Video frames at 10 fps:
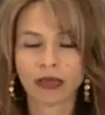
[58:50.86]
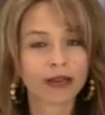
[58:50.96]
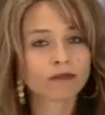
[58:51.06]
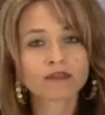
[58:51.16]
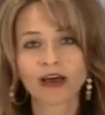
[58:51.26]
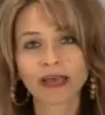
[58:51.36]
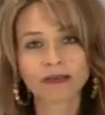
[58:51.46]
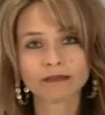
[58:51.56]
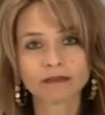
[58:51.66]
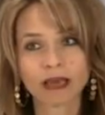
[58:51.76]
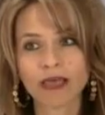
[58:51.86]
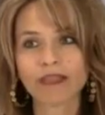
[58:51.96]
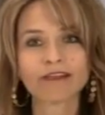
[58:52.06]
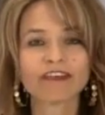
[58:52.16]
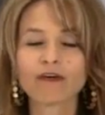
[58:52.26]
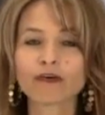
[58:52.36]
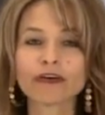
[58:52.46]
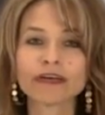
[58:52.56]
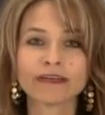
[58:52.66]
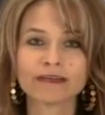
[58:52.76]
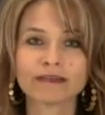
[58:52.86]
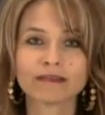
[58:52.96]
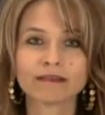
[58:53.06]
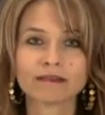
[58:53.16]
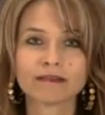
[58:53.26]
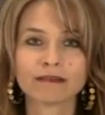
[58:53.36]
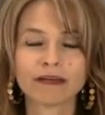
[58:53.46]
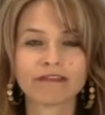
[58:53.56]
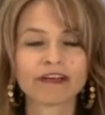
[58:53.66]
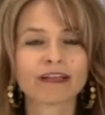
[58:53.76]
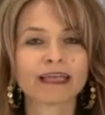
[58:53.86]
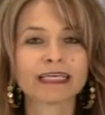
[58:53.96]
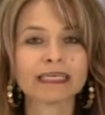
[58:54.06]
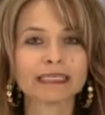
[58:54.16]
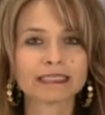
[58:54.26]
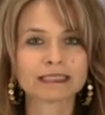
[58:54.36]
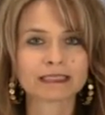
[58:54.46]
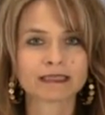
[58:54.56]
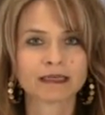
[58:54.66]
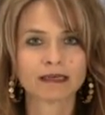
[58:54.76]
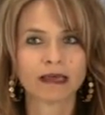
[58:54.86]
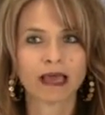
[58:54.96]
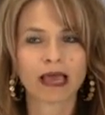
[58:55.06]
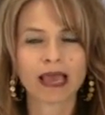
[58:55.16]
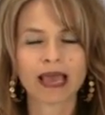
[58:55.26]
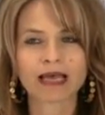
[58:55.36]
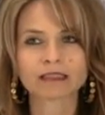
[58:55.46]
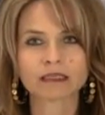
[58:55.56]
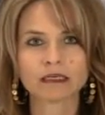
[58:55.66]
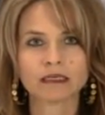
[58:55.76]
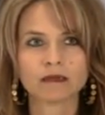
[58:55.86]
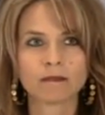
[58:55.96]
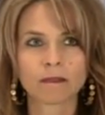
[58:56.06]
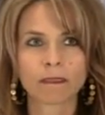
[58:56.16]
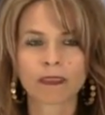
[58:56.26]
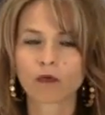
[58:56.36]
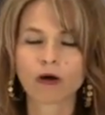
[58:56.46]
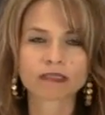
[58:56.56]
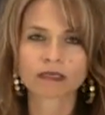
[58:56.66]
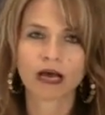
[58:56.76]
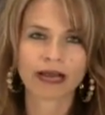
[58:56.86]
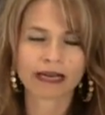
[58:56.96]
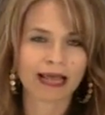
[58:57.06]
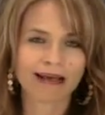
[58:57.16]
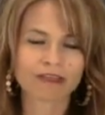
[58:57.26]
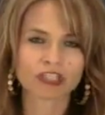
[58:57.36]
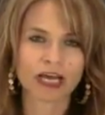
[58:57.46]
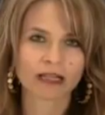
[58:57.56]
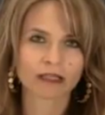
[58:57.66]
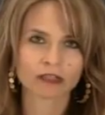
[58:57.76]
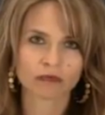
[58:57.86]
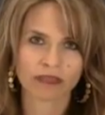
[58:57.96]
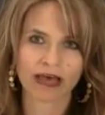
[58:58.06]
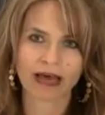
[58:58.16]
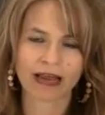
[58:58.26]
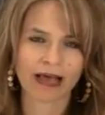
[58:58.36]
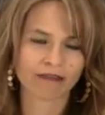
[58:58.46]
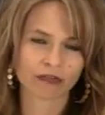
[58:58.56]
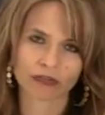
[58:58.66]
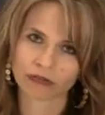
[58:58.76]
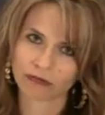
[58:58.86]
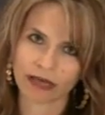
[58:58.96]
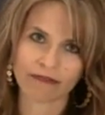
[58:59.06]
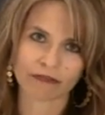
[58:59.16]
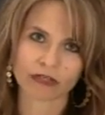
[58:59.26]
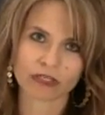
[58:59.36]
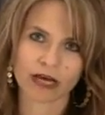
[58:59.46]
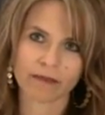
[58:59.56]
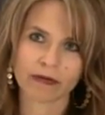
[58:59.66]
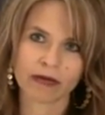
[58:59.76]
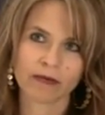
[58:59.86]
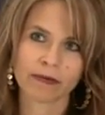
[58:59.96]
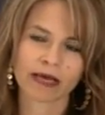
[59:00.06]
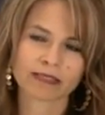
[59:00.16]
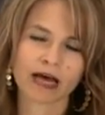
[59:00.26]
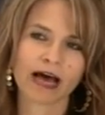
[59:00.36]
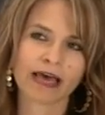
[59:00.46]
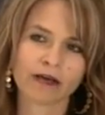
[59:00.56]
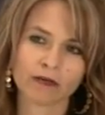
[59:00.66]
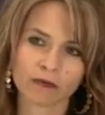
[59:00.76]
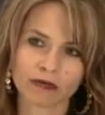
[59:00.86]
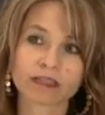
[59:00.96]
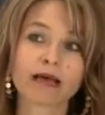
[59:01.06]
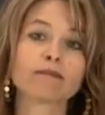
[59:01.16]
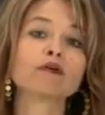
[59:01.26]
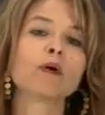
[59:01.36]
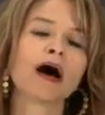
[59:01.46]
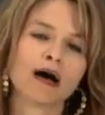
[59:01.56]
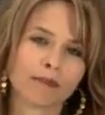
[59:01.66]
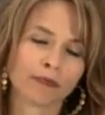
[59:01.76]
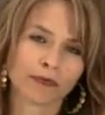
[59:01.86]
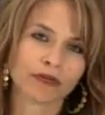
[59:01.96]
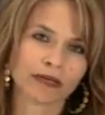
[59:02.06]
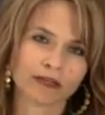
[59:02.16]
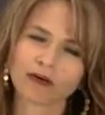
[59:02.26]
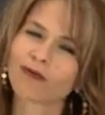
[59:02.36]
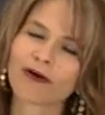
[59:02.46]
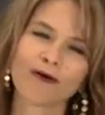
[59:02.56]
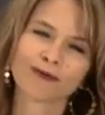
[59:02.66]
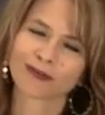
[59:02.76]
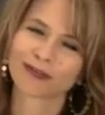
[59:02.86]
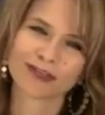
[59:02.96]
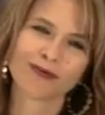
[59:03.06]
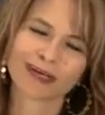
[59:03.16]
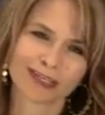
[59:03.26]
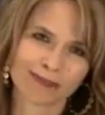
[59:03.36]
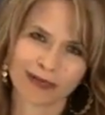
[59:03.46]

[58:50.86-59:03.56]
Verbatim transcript: And it was fine. And then it felt good. And it felt at ease. And there wasn't I didn't have a challenge with that after that first time because I because I blew up, really. Don't go don't get to